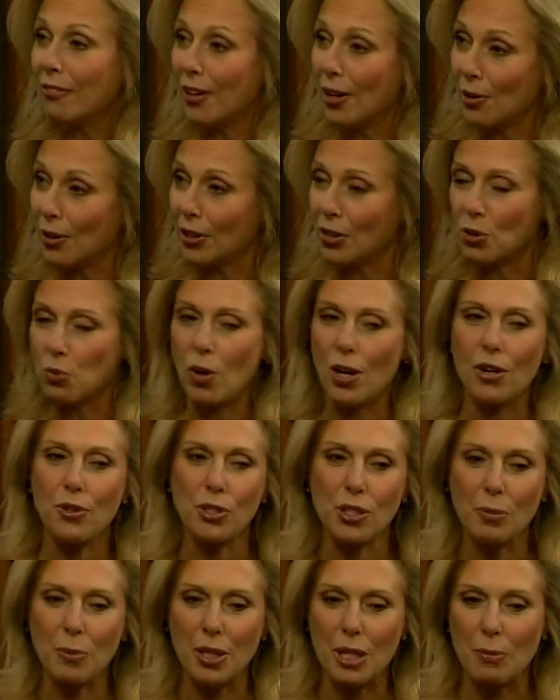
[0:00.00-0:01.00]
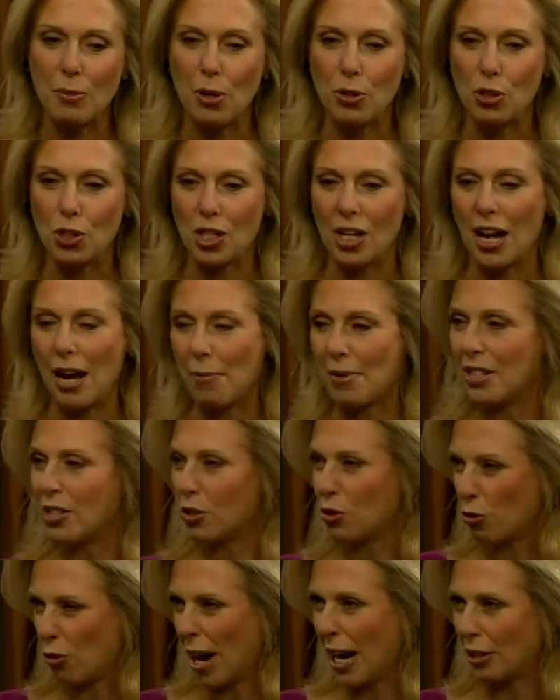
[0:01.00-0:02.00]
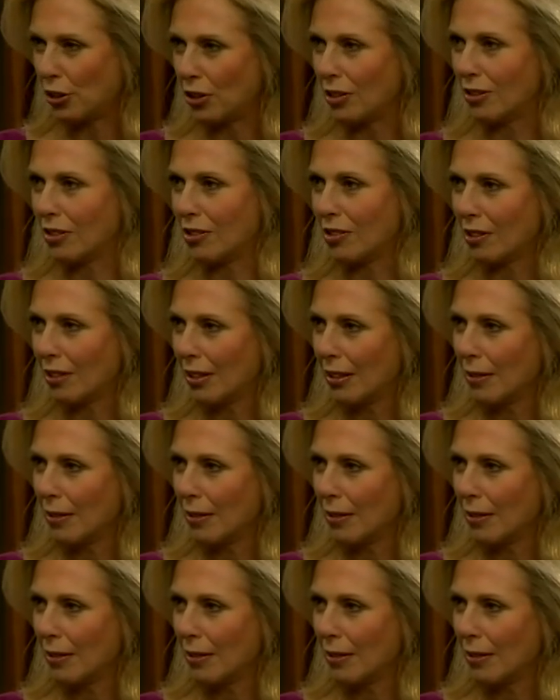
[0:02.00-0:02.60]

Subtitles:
focused. What are some of the most common distractions?